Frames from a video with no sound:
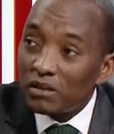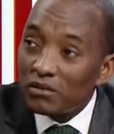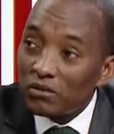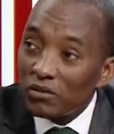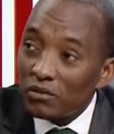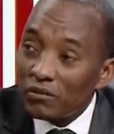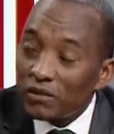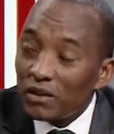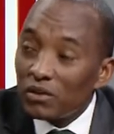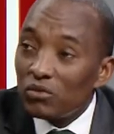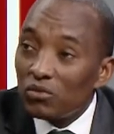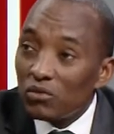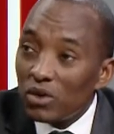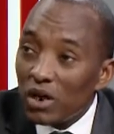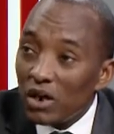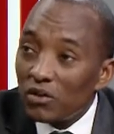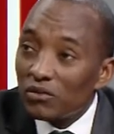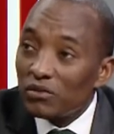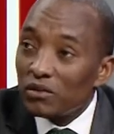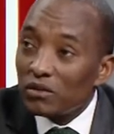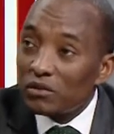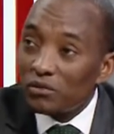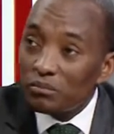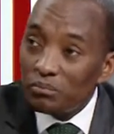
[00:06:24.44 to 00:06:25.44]
of the two
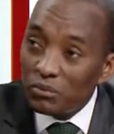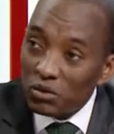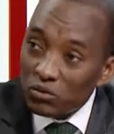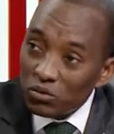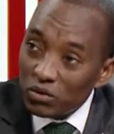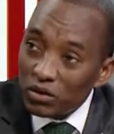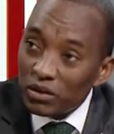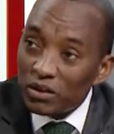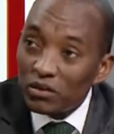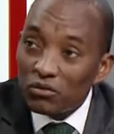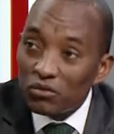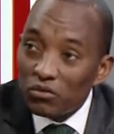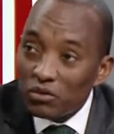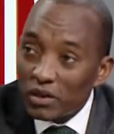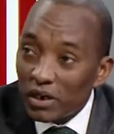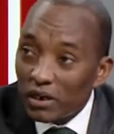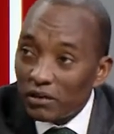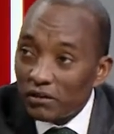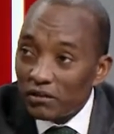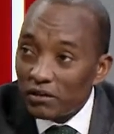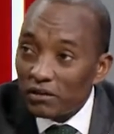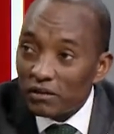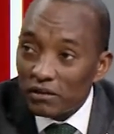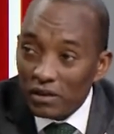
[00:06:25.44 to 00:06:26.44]
houses between the two
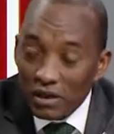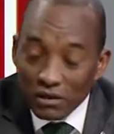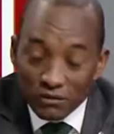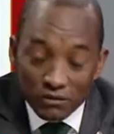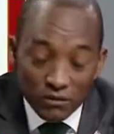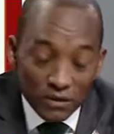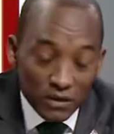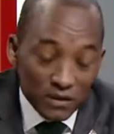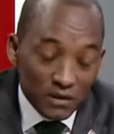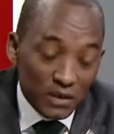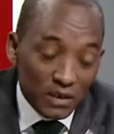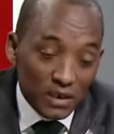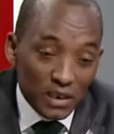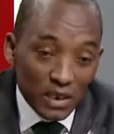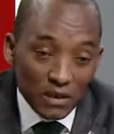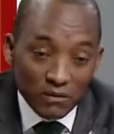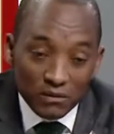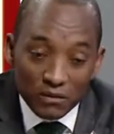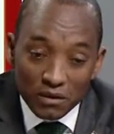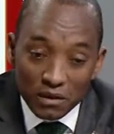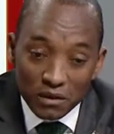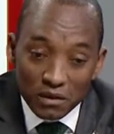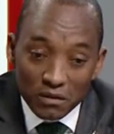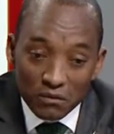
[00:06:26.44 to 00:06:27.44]
countries. They have
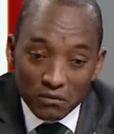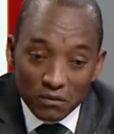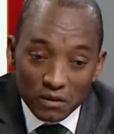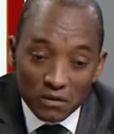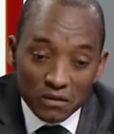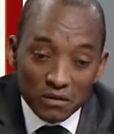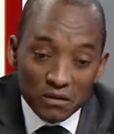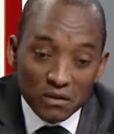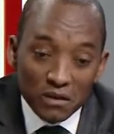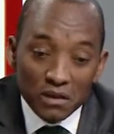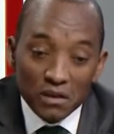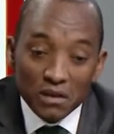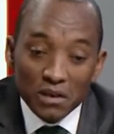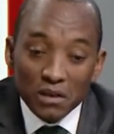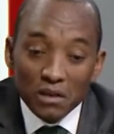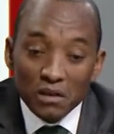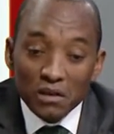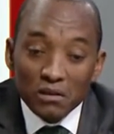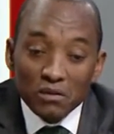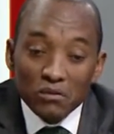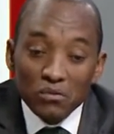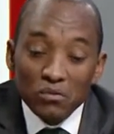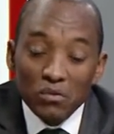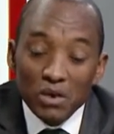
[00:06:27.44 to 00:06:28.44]
visited
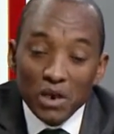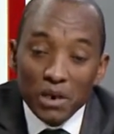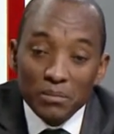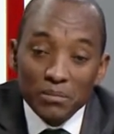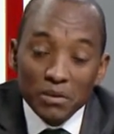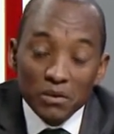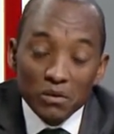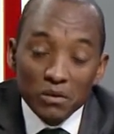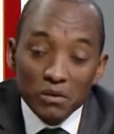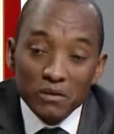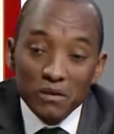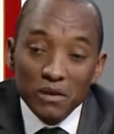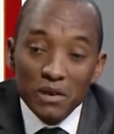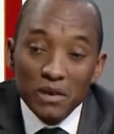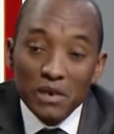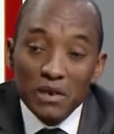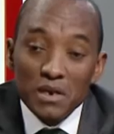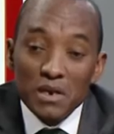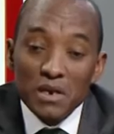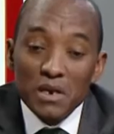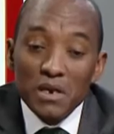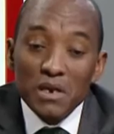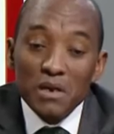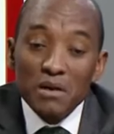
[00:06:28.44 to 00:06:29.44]
the two capitals.
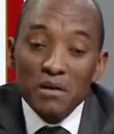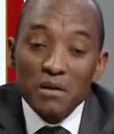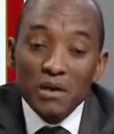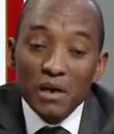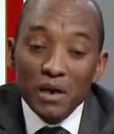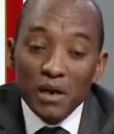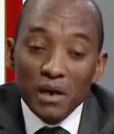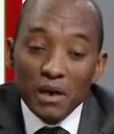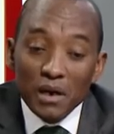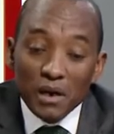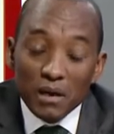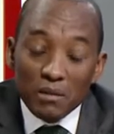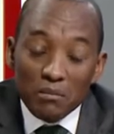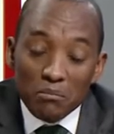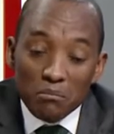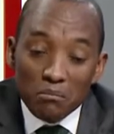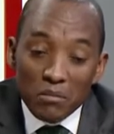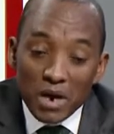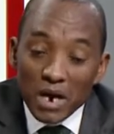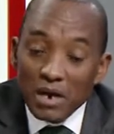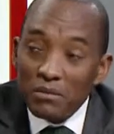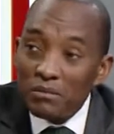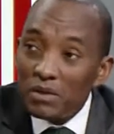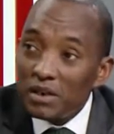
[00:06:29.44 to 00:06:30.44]

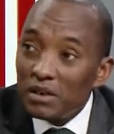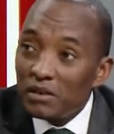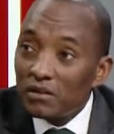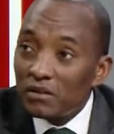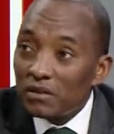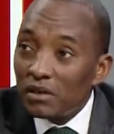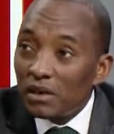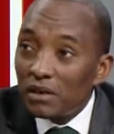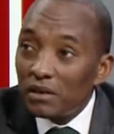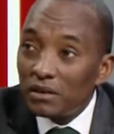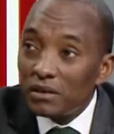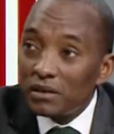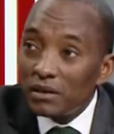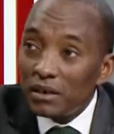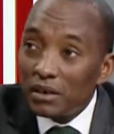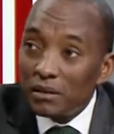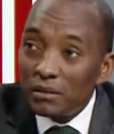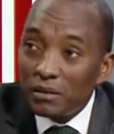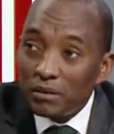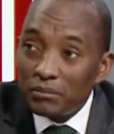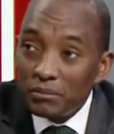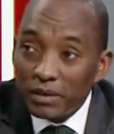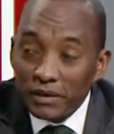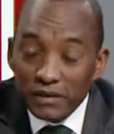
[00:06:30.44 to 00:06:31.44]
My minister,
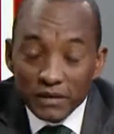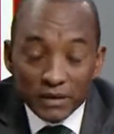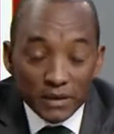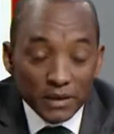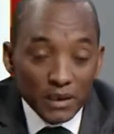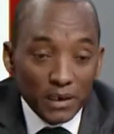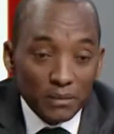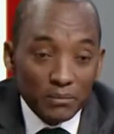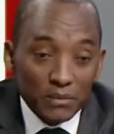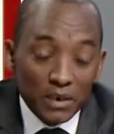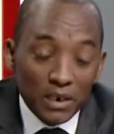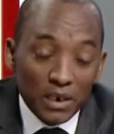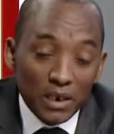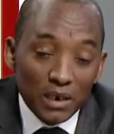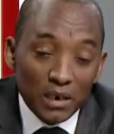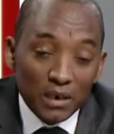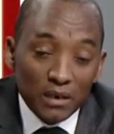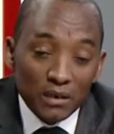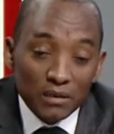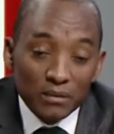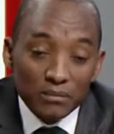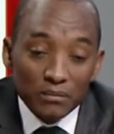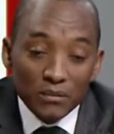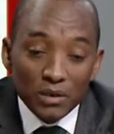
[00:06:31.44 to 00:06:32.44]
Ambassador
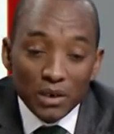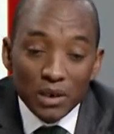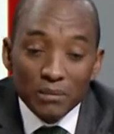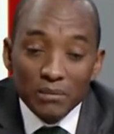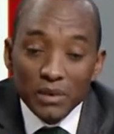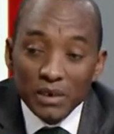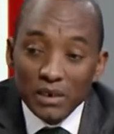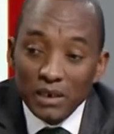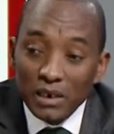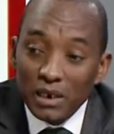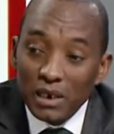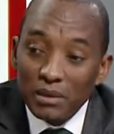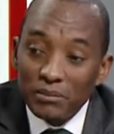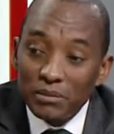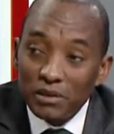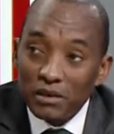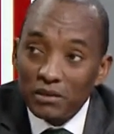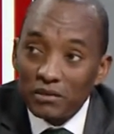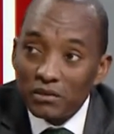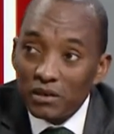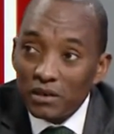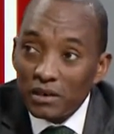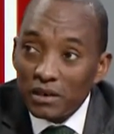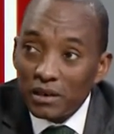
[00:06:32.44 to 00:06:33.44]
Amina Mohammed, the Cabinet
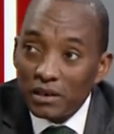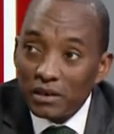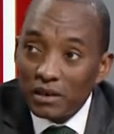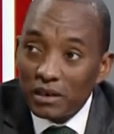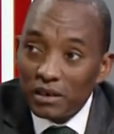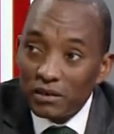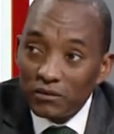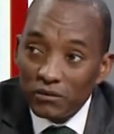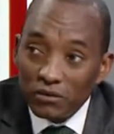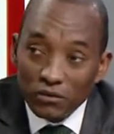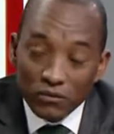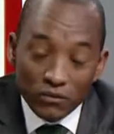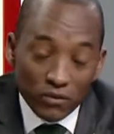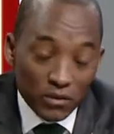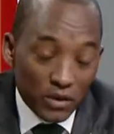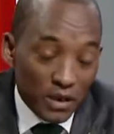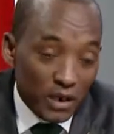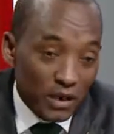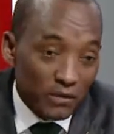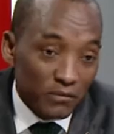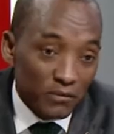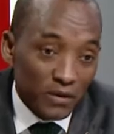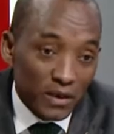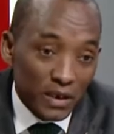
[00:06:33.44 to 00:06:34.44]
Secretary for Foreign
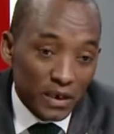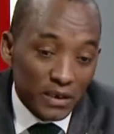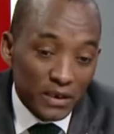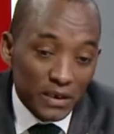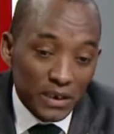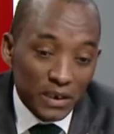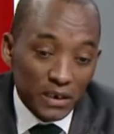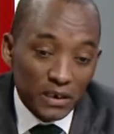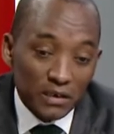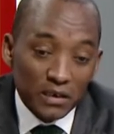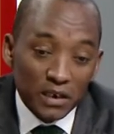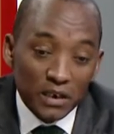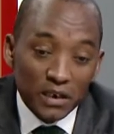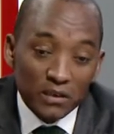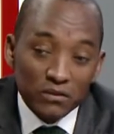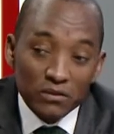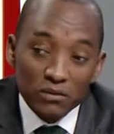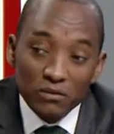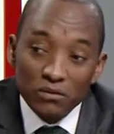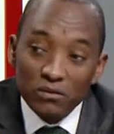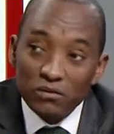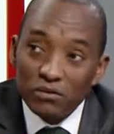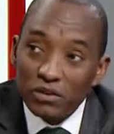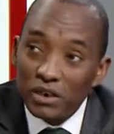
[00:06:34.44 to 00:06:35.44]
Affairs and
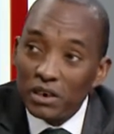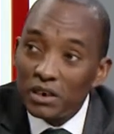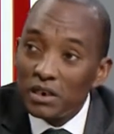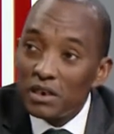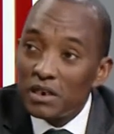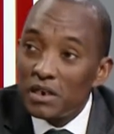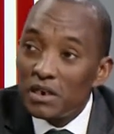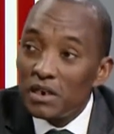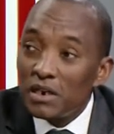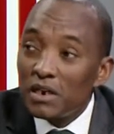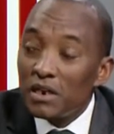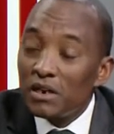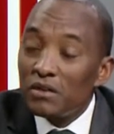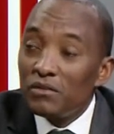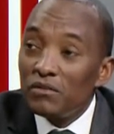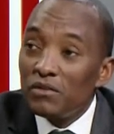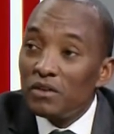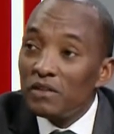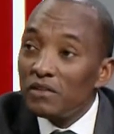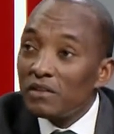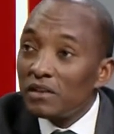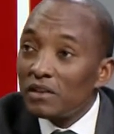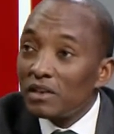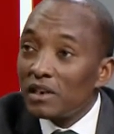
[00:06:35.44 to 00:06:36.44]
International Trade,
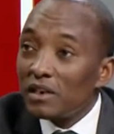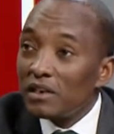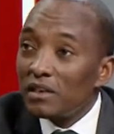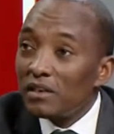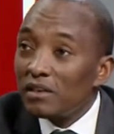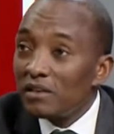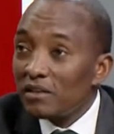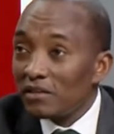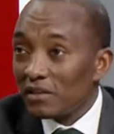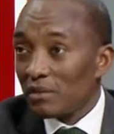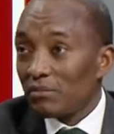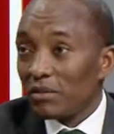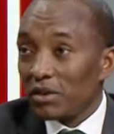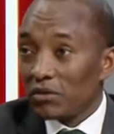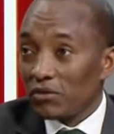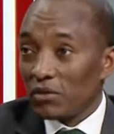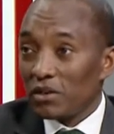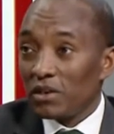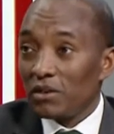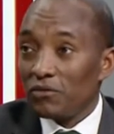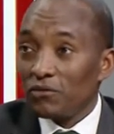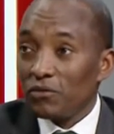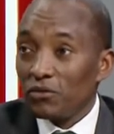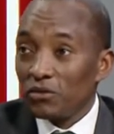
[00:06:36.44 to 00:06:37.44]
visited in December
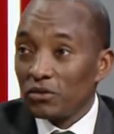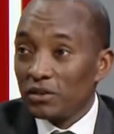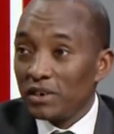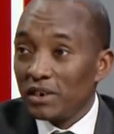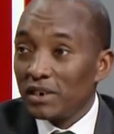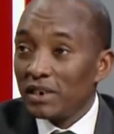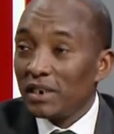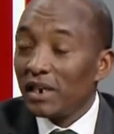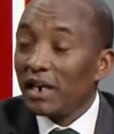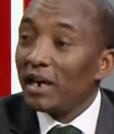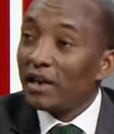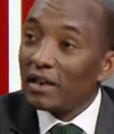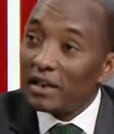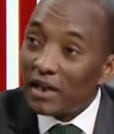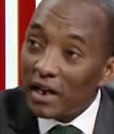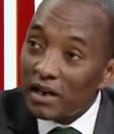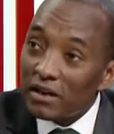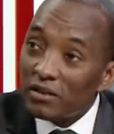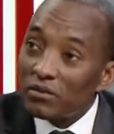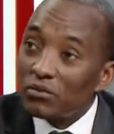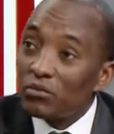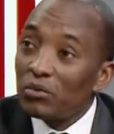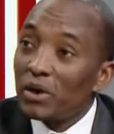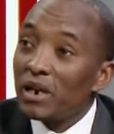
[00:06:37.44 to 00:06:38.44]
2014, and that
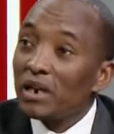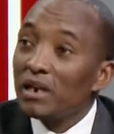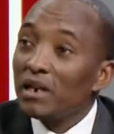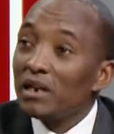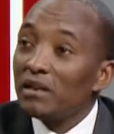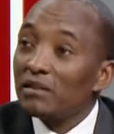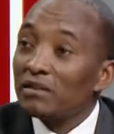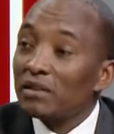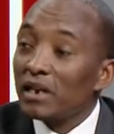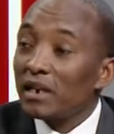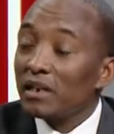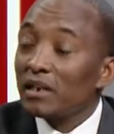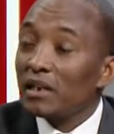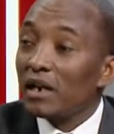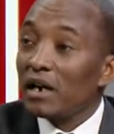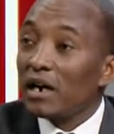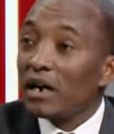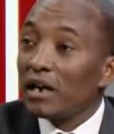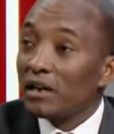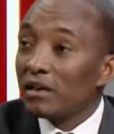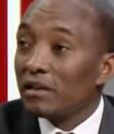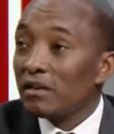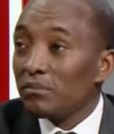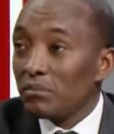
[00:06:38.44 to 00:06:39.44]
is when they signed the
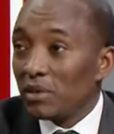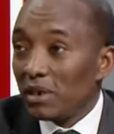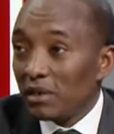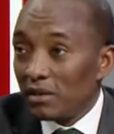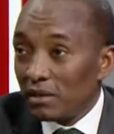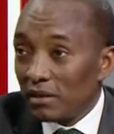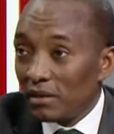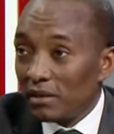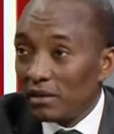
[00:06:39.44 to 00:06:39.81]
agreement